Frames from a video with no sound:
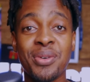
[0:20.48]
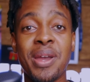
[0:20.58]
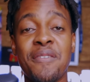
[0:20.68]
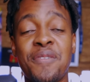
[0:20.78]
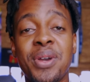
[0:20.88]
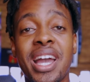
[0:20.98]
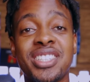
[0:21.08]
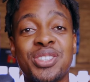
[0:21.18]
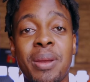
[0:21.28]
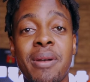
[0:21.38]
the way, if you
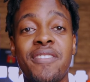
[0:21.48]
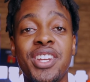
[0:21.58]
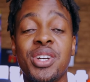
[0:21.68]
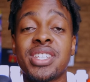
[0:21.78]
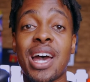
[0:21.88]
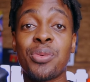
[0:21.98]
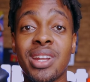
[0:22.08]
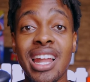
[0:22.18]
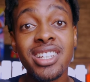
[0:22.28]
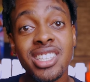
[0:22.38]
guys enjoy my videos and would like